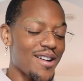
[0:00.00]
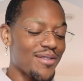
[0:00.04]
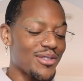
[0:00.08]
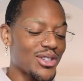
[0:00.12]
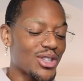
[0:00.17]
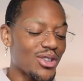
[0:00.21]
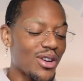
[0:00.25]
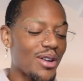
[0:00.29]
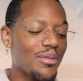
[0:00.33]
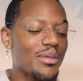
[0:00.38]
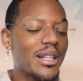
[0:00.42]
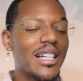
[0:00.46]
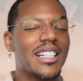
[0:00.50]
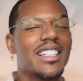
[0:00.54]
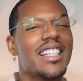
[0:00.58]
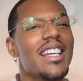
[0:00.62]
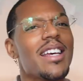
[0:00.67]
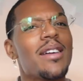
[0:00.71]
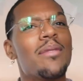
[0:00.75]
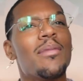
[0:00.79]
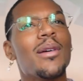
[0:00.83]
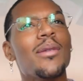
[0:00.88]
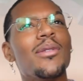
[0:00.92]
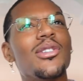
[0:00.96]
So I'm like,
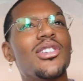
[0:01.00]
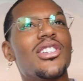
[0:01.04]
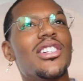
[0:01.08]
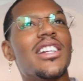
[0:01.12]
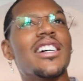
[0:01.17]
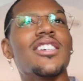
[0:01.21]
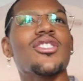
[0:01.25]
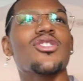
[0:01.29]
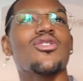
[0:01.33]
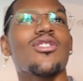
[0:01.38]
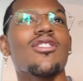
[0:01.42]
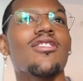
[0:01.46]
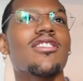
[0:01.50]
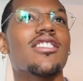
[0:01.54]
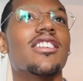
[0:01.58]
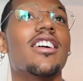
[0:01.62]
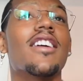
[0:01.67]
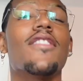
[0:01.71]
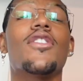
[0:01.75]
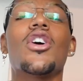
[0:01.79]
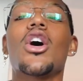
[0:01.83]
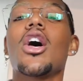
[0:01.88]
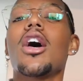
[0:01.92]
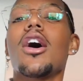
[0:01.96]
damn, maybe she's not strong
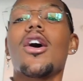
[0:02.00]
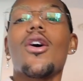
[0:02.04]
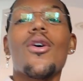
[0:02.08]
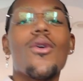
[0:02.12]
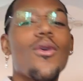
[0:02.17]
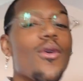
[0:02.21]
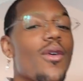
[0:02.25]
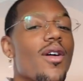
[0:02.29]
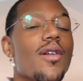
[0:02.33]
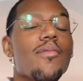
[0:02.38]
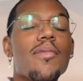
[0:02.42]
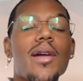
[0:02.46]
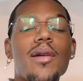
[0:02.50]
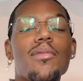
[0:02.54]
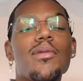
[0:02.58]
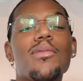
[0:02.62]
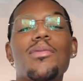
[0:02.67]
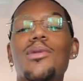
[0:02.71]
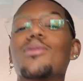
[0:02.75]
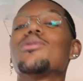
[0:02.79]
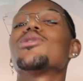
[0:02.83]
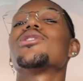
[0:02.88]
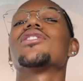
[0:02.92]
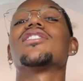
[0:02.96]
enough. Or maybe
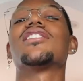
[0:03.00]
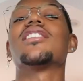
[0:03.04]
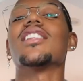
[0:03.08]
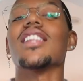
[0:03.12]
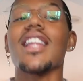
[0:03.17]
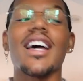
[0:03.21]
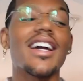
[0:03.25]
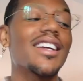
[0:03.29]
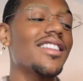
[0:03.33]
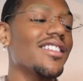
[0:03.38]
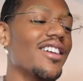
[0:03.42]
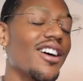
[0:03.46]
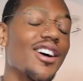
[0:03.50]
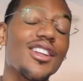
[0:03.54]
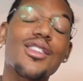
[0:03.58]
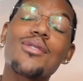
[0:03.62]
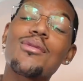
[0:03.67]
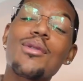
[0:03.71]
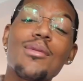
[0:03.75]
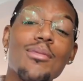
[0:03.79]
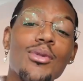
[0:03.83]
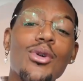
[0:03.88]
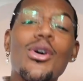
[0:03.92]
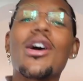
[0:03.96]
people just like the other
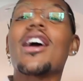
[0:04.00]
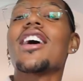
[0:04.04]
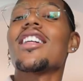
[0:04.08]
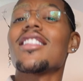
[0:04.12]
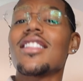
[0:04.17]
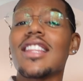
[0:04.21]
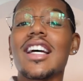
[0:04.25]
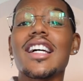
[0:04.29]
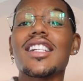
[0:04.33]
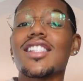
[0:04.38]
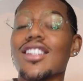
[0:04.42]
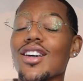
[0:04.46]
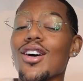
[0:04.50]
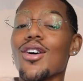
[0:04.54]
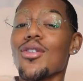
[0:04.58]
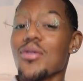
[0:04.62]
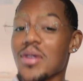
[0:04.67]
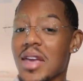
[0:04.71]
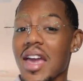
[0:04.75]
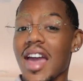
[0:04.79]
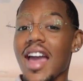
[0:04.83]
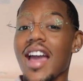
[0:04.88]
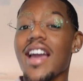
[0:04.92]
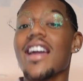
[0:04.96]
one more. And that's
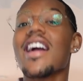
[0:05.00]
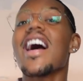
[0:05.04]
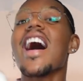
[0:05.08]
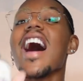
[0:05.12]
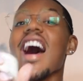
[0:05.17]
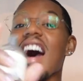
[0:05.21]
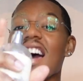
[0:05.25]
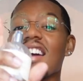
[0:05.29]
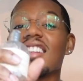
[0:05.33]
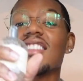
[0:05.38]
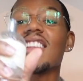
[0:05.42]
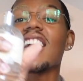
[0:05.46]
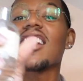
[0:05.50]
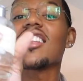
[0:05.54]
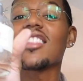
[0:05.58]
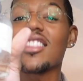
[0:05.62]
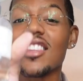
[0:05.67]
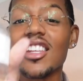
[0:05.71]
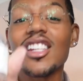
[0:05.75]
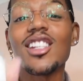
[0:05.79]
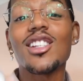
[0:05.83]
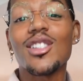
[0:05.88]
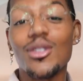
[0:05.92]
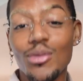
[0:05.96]
okay. I like
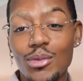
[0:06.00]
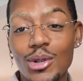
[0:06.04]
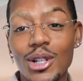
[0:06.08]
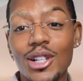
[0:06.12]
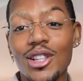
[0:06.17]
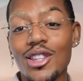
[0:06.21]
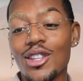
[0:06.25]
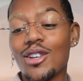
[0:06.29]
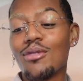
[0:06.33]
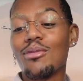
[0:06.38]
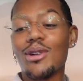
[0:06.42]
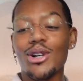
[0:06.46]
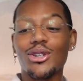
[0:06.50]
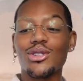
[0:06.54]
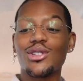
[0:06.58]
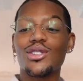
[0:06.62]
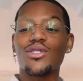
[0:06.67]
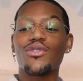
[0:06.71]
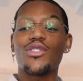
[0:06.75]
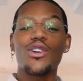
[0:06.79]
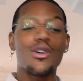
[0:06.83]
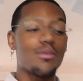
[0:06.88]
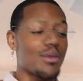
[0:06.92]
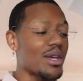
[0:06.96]
this one the
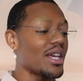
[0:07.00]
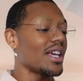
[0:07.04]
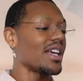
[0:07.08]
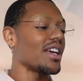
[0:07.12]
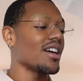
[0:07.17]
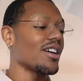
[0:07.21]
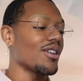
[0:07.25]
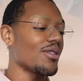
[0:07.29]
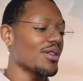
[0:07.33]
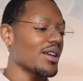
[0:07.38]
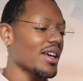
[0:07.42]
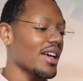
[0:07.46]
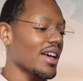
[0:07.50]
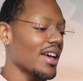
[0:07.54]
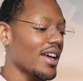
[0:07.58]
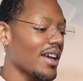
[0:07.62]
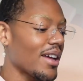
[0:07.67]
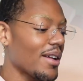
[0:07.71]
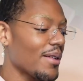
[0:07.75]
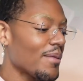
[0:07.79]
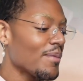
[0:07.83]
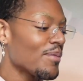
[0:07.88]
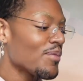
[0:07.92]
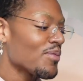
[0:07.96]
most for me,
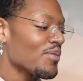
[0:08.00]
okay?